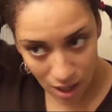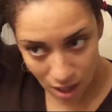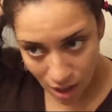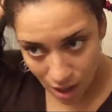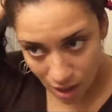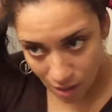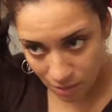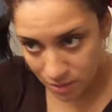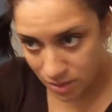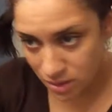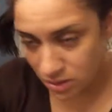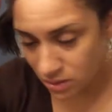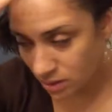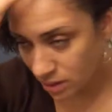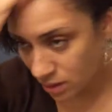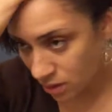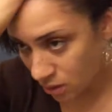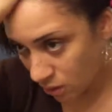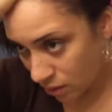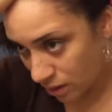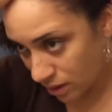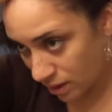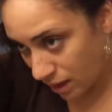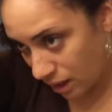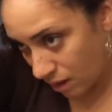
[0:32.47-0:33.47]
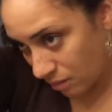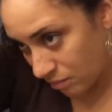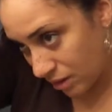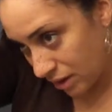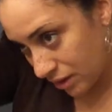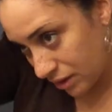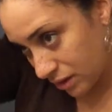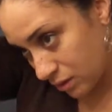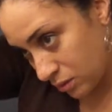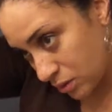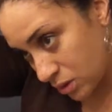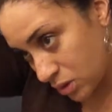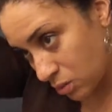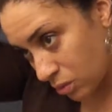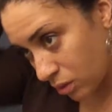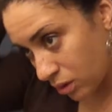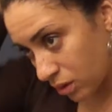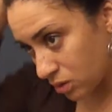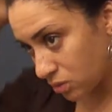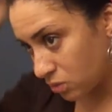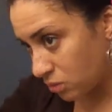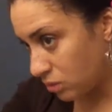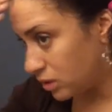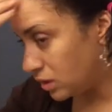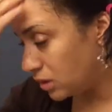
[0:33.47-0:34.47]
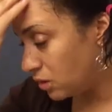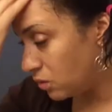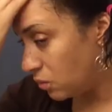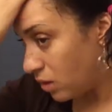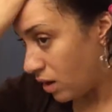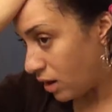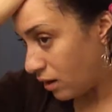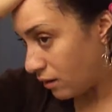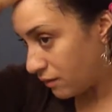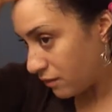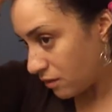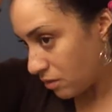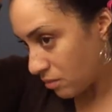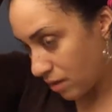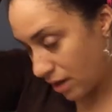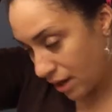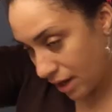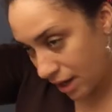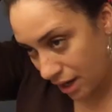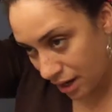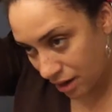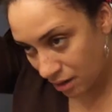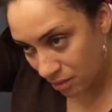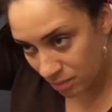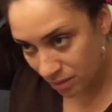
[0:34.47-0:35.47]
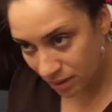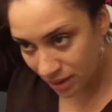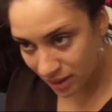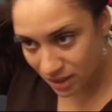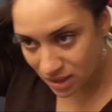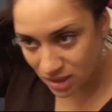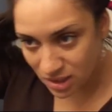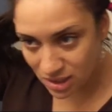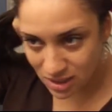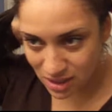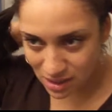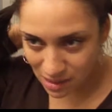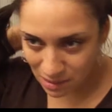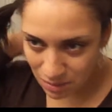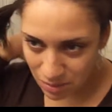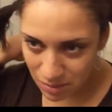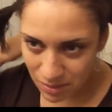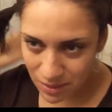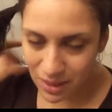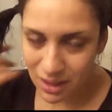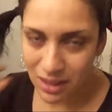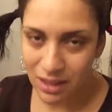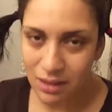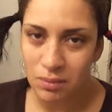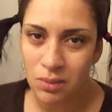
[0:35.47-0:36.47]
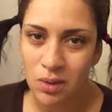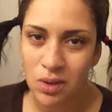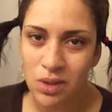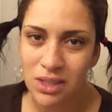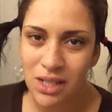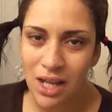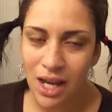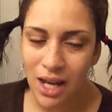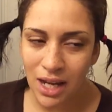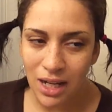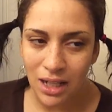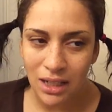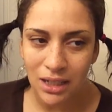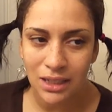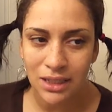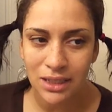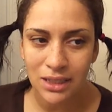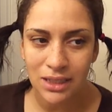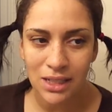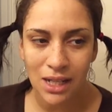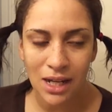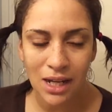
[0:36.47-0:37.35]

I've been doing a coil out method, which works really well for my hair, but it just seemed to be getting more tangly,